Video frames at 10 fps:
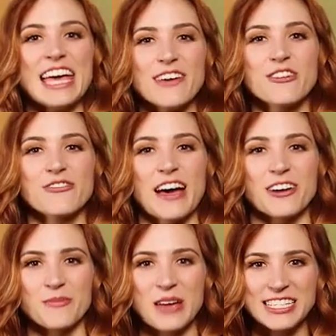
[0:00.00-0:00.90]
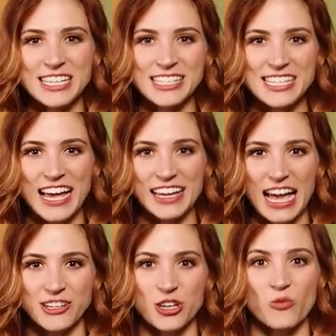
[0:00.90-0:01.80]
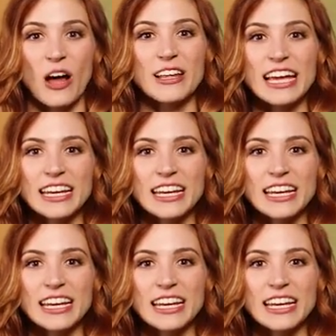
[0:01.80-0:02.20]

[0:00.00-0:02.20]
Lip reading: If a fighter makes an attack action while